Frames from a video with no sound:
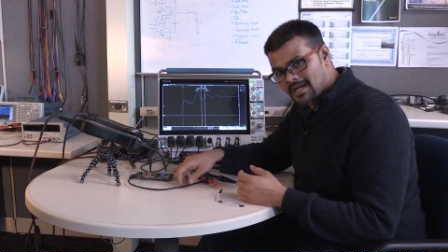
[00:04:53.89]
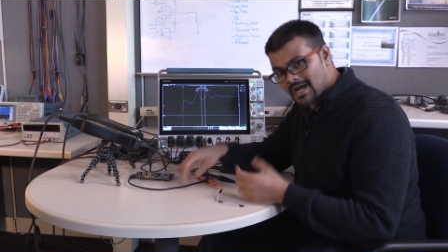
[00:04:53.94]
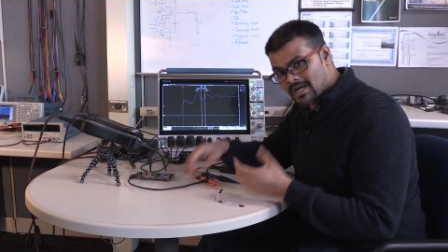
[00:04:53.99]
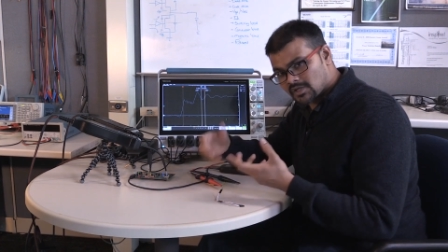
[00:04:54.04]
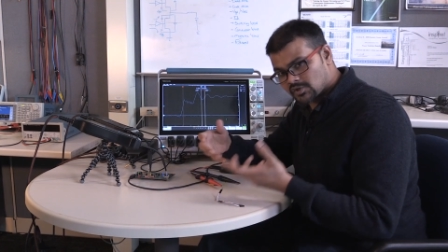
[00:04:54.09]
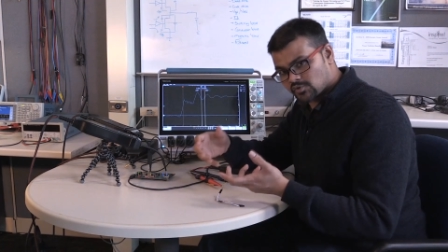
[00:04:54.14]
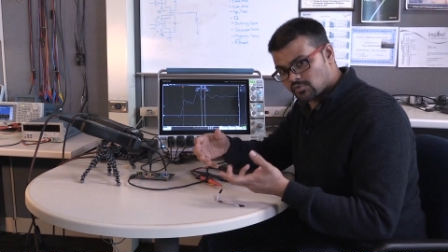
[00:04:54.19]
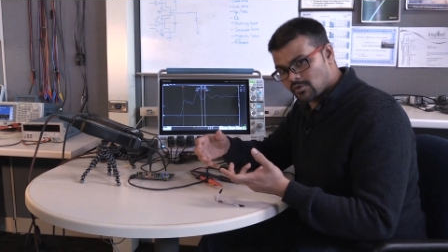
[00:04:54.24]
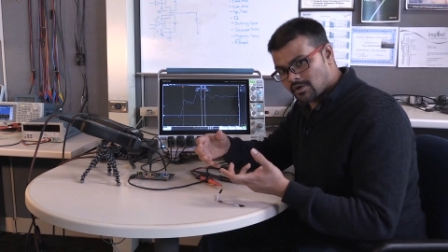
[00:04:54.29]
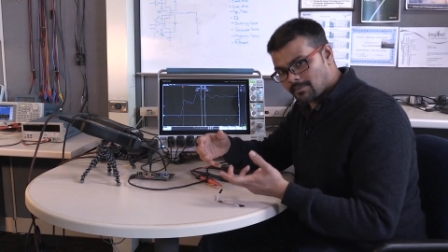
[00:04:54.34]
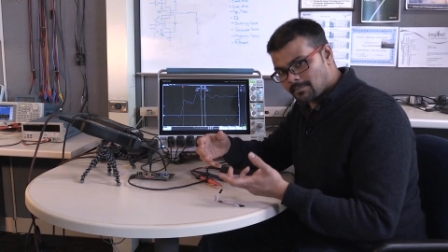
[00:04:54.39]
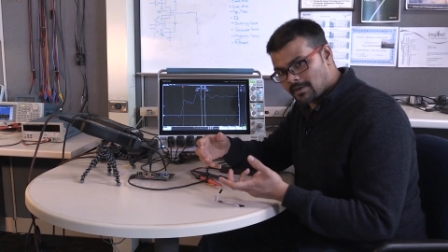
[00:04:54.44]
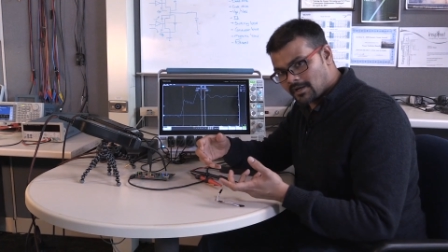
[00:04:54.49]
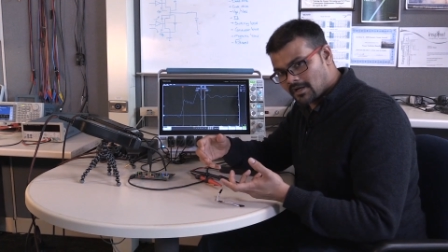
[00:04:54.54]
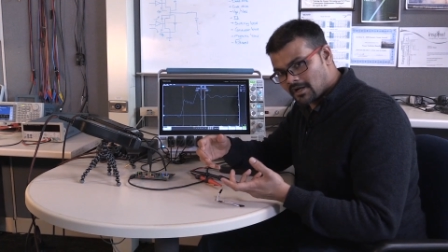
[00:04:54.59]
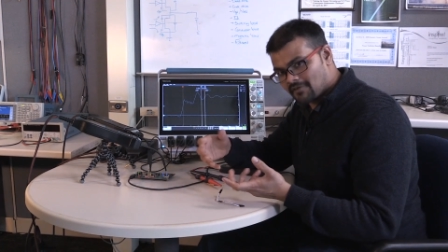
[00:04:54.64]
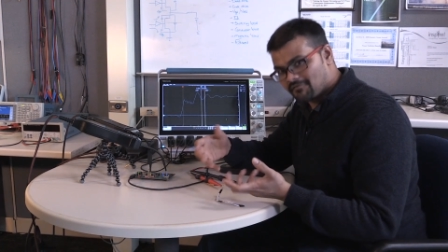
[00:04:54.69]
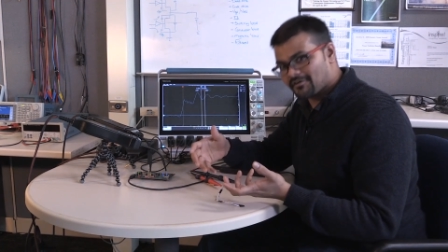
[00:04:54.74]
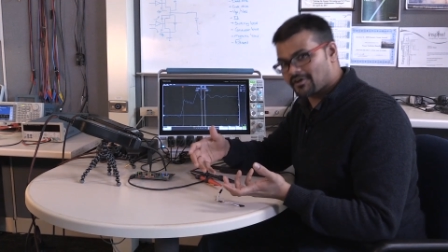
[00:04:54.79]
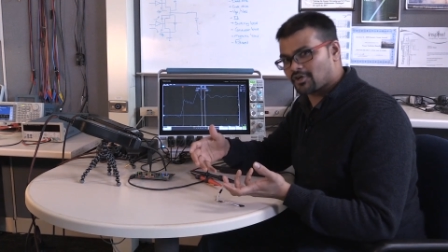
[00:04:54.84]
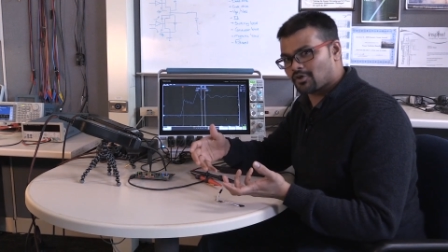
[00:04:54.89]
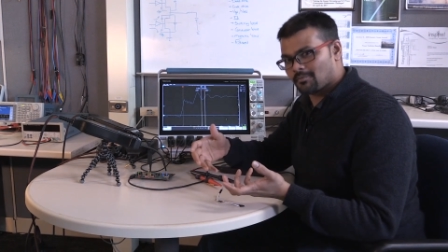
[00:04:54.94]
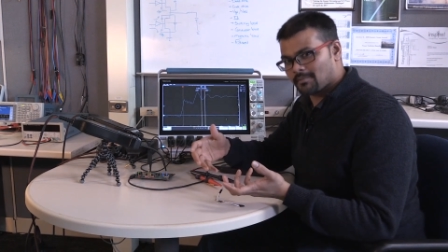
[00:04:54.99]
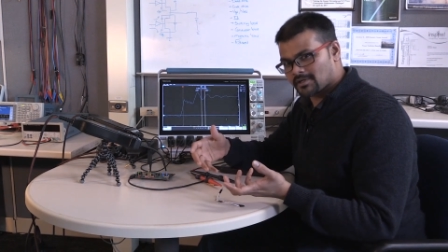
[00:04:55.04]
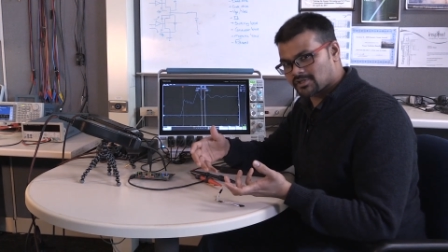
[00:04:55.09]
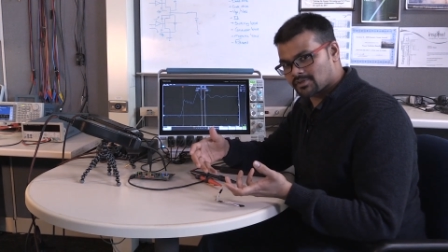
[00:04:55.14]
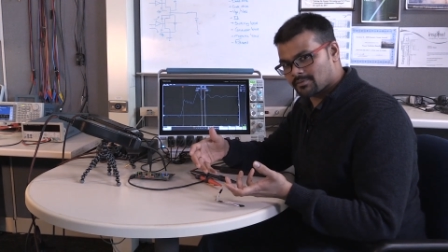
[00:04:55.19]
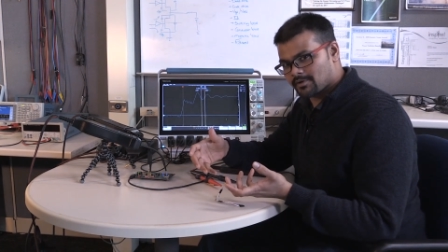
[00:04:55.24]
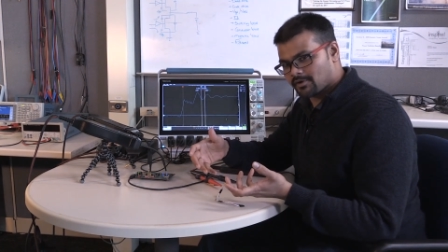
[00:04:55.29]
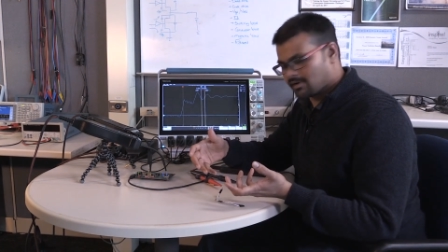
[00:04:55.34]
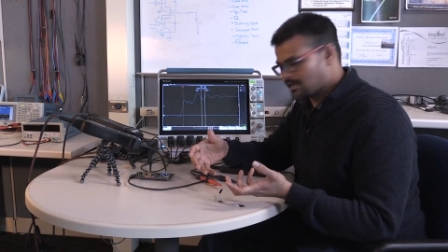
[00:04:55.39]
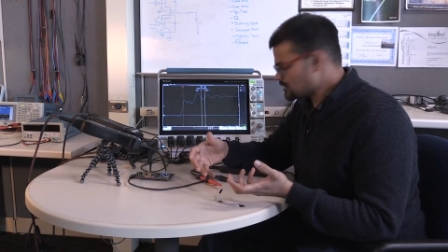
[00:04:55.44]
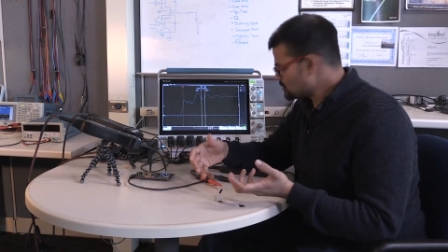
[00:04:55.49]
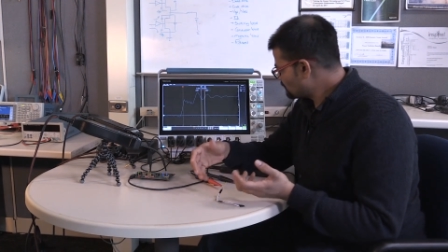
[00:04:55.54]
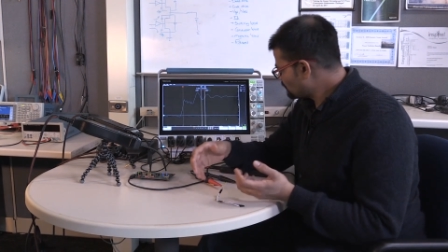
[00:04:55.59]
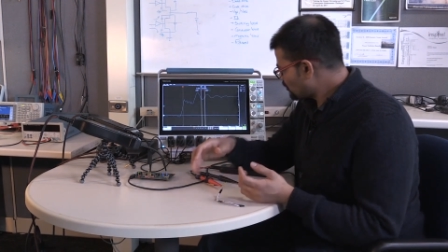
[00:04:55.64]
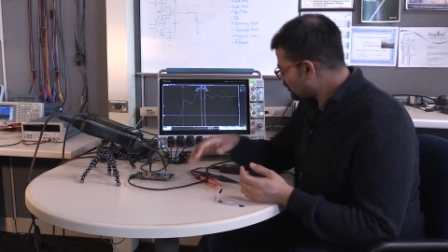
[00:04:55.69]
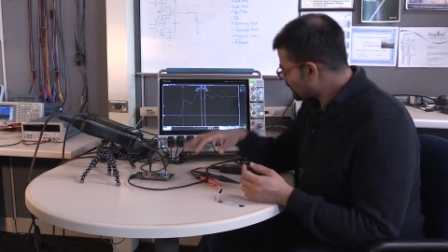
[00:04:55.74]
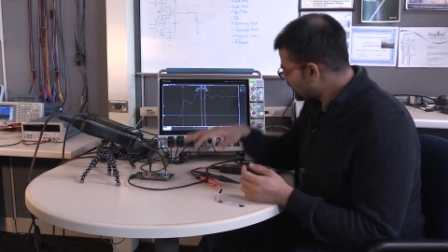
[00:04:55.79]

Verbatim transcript: and a square pin affect your measurement, right? So, we